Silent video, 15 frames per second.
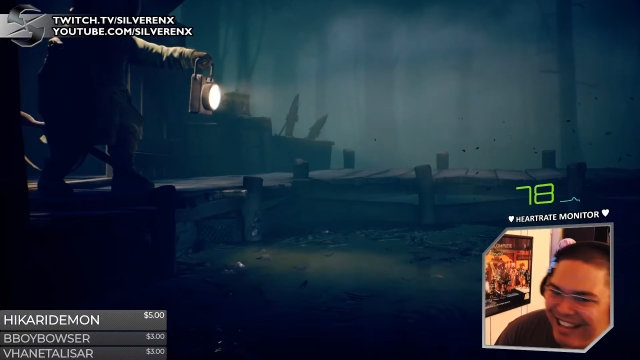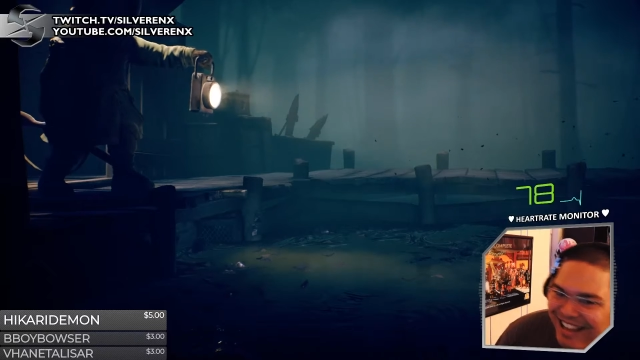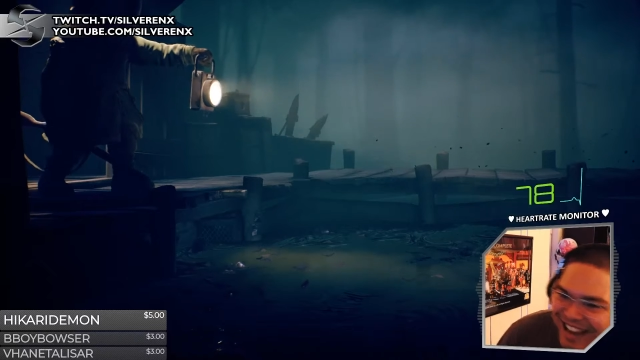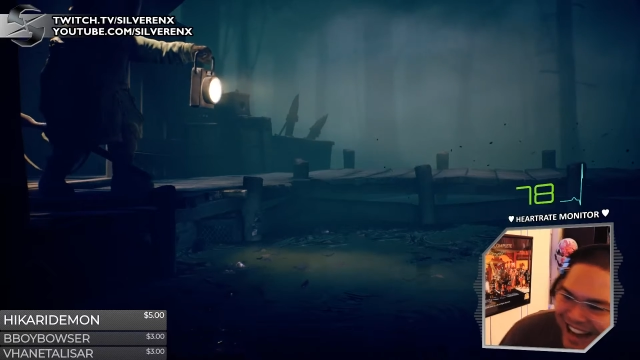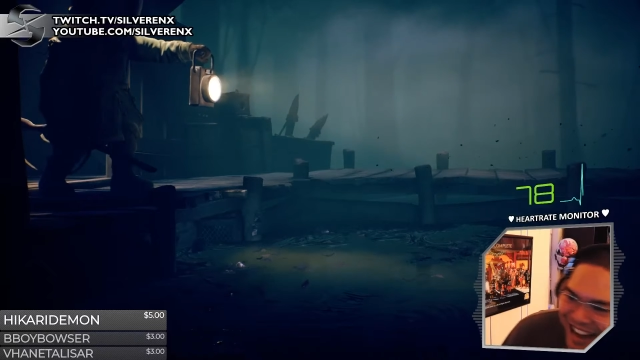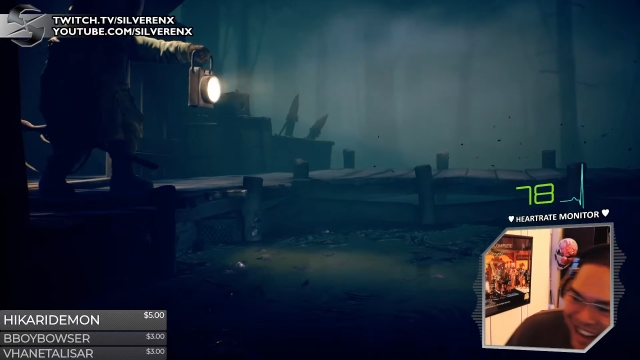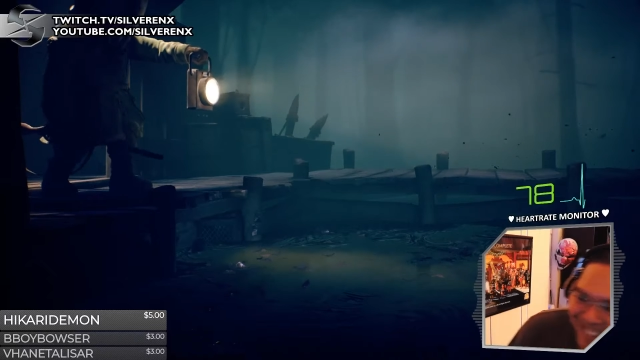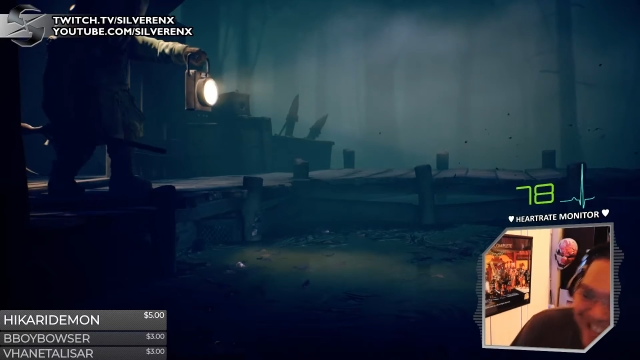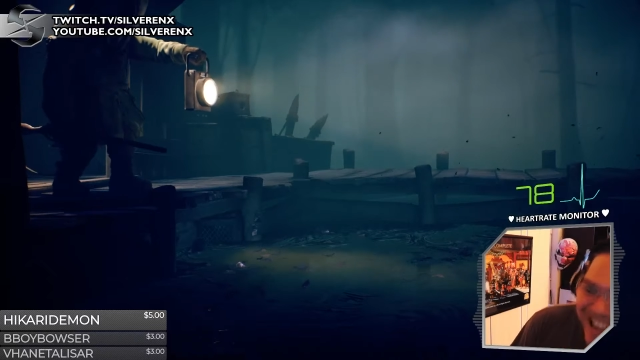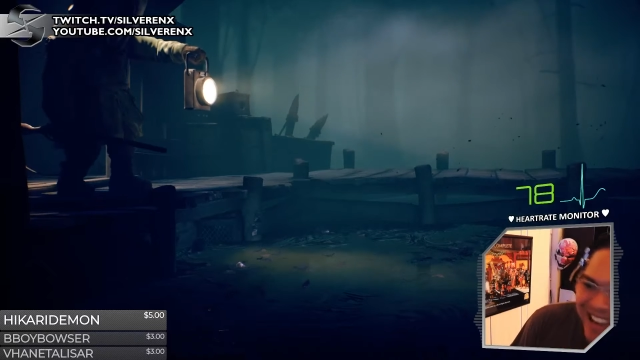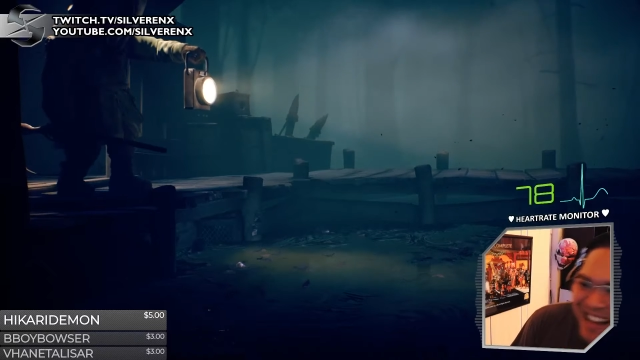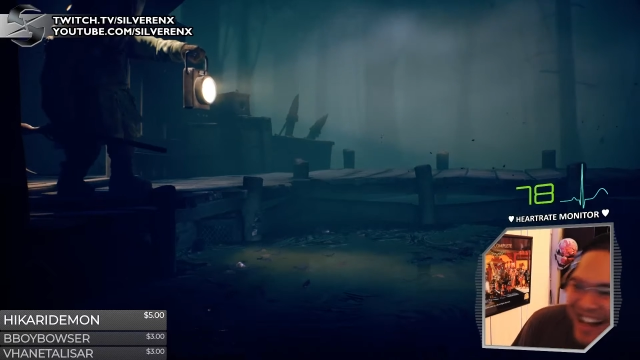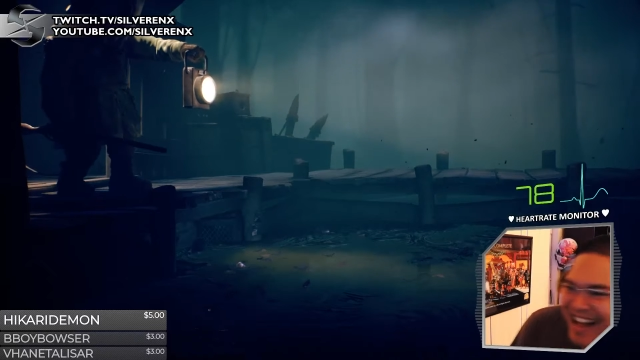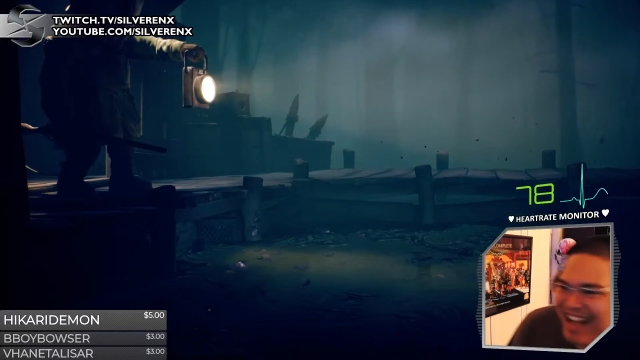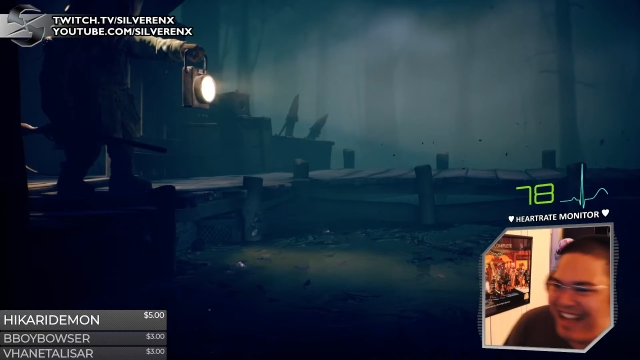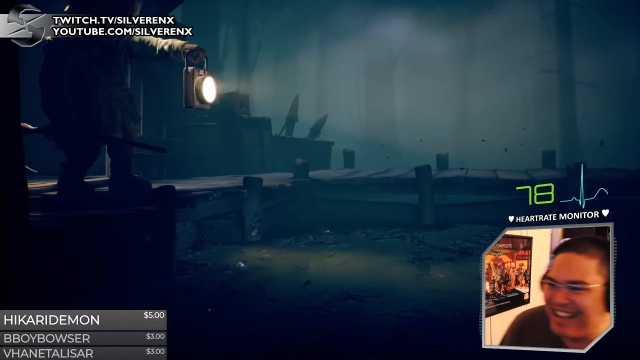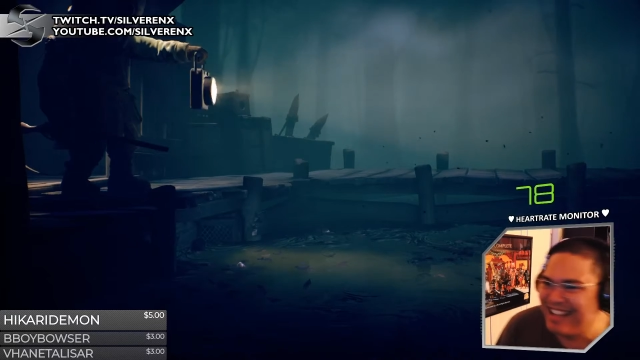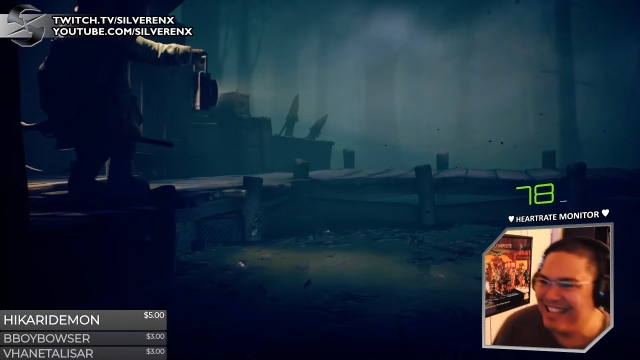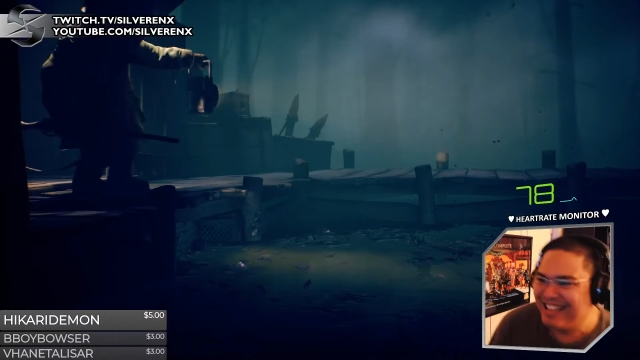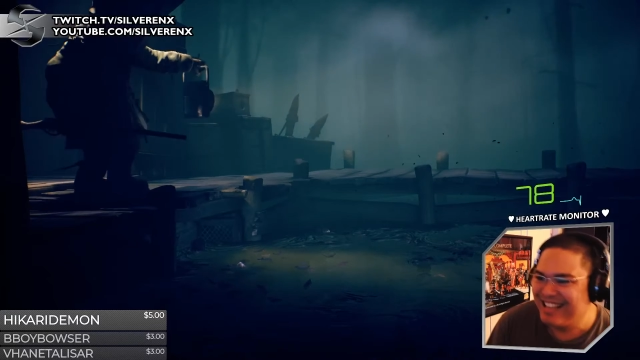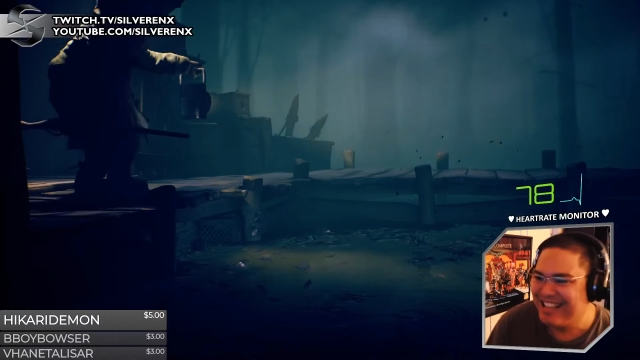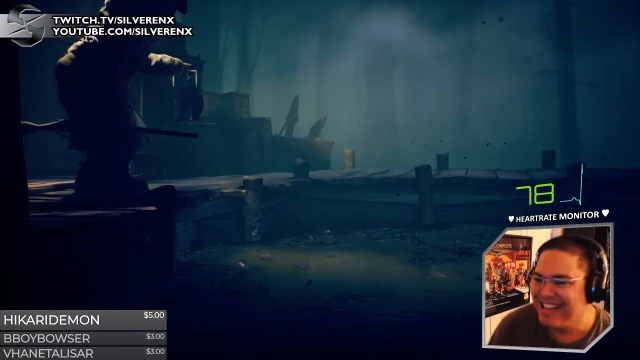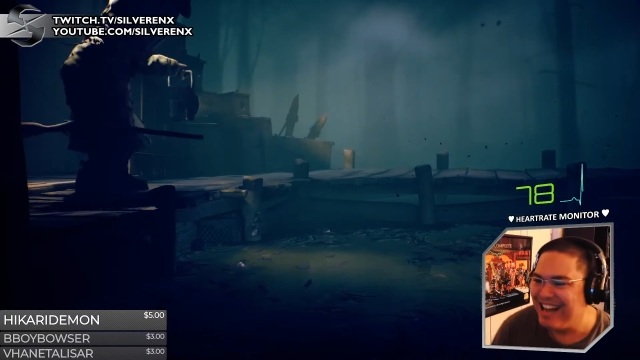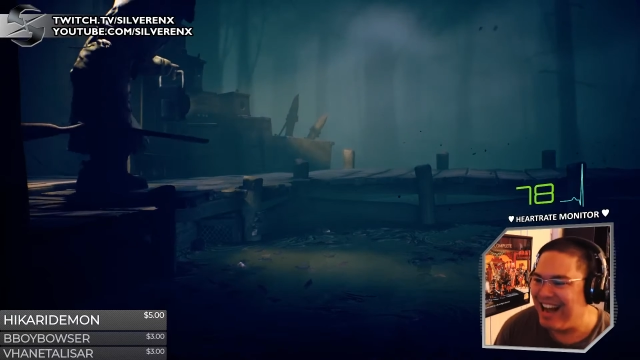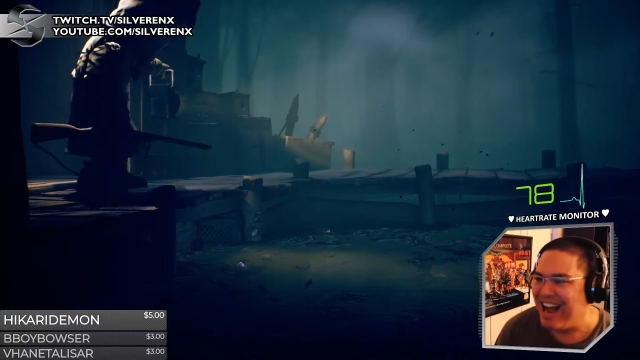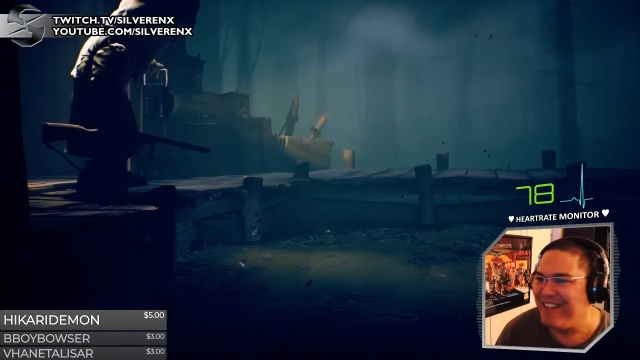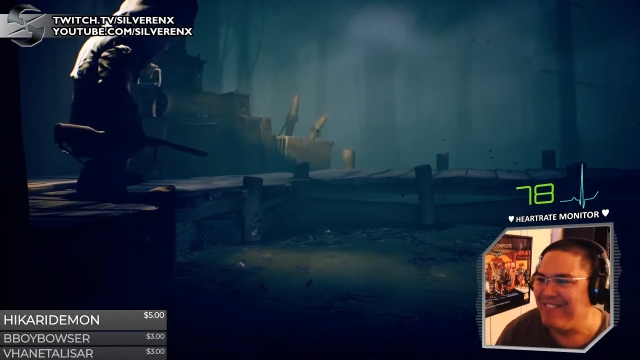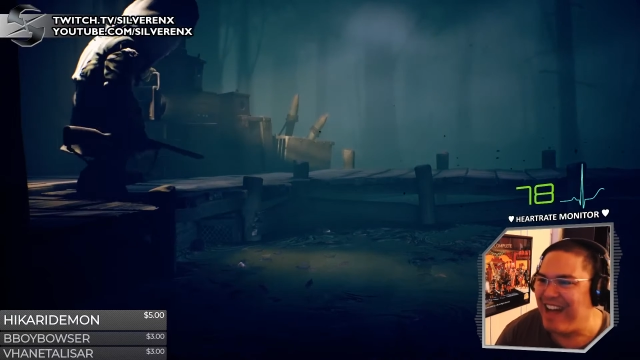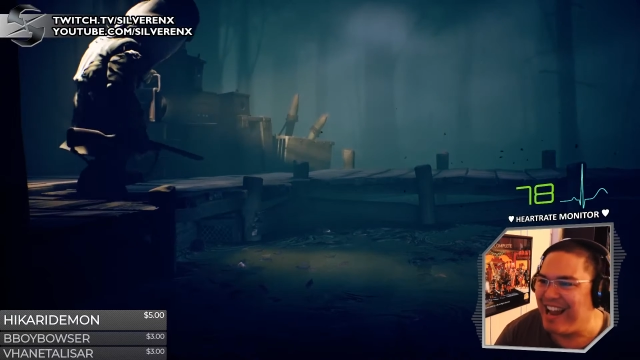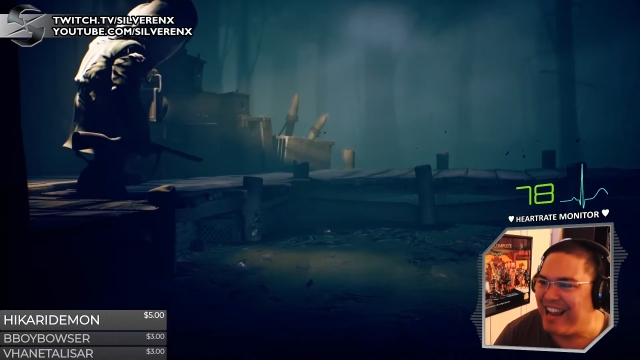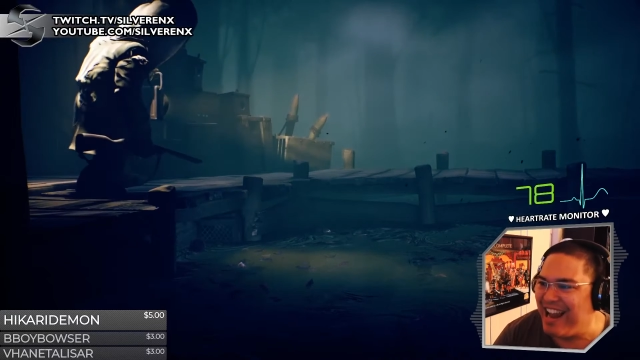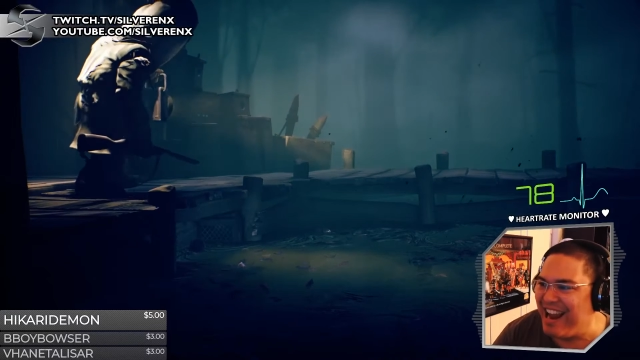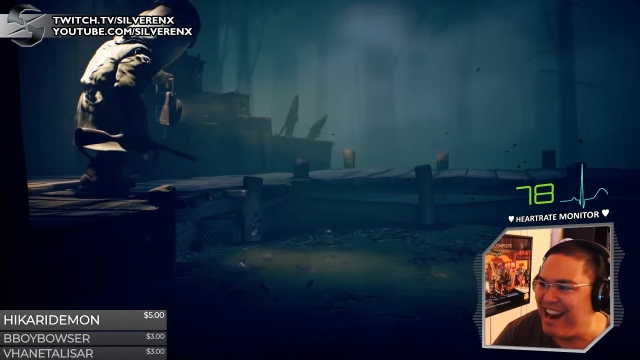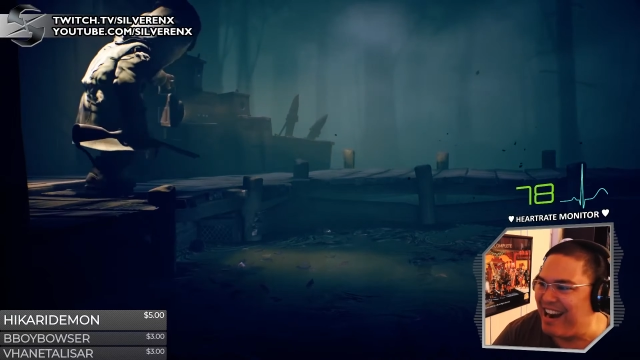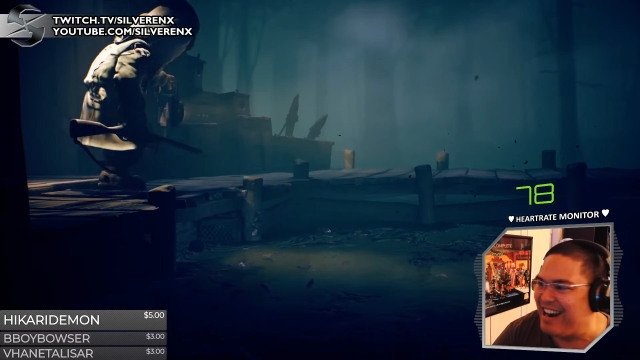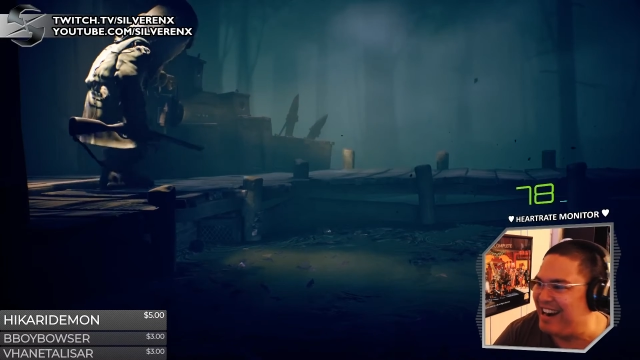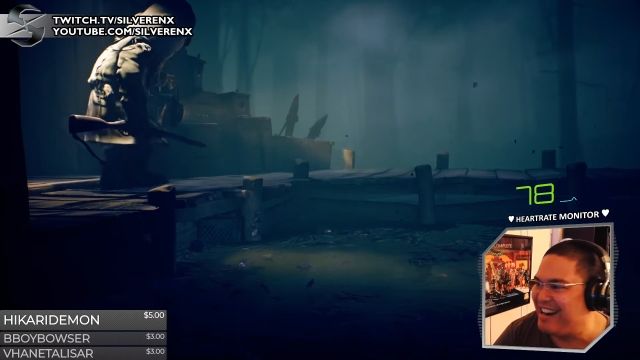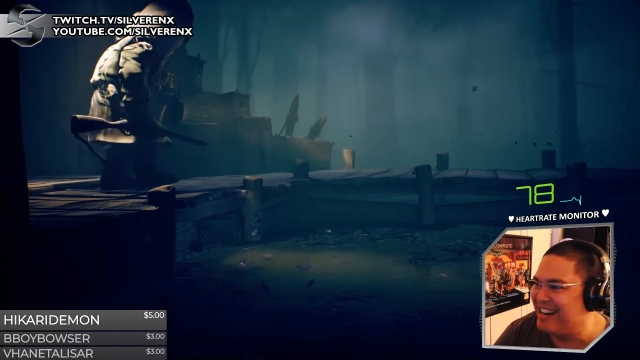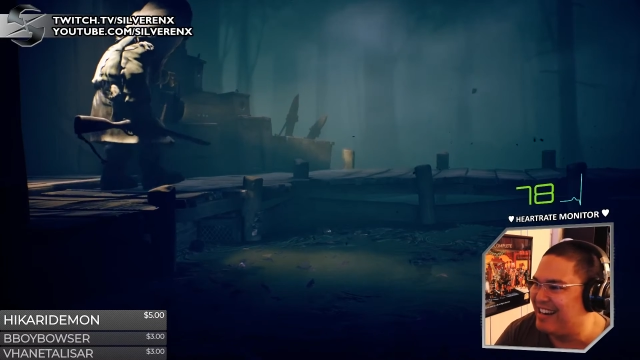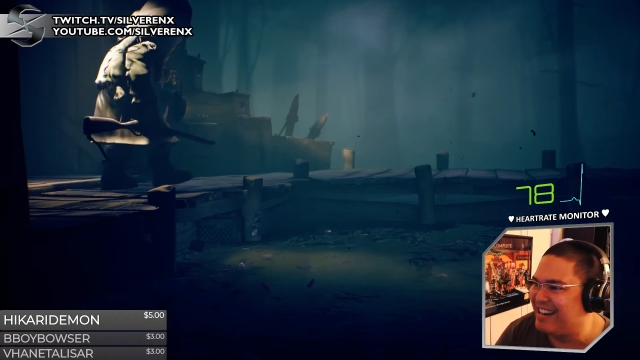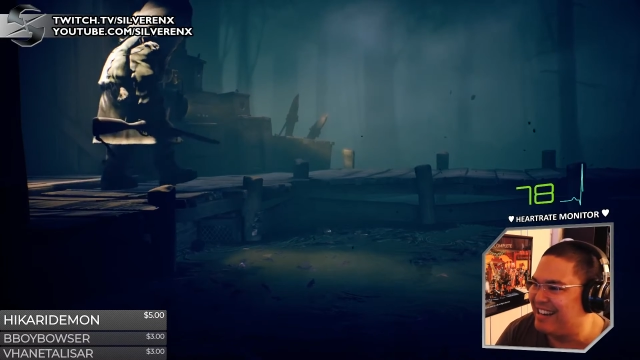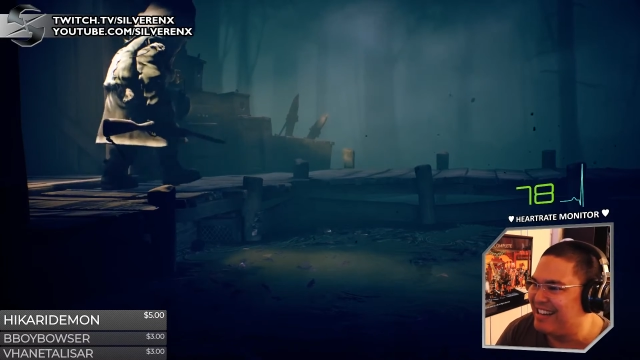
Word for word: Oh my God, I'm not here.